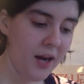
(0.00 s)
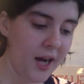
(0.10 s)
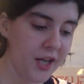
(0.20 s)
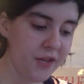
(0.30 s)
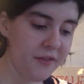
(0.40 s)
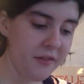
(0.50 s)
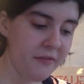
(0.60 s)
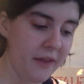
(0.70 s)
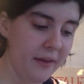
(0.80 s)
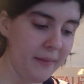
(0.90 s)
I should feel
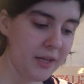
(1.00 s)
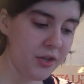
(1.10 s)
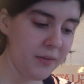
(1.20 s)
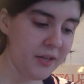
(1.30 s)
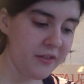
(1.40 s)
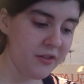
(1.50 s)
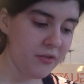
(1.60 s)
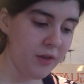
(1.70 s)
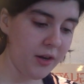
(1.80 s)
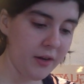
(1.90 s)
very much, so much
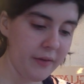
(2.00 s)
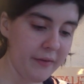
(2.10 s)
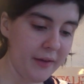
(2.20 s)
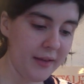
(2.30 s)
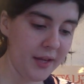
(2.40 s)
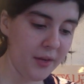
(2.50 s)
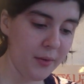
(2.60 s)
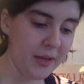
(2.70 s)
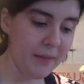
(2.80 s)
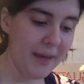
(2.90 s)
stronger if I felt that you
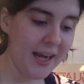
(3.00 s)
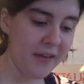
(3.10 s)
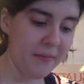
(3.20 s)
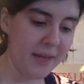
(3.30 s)
were at the back of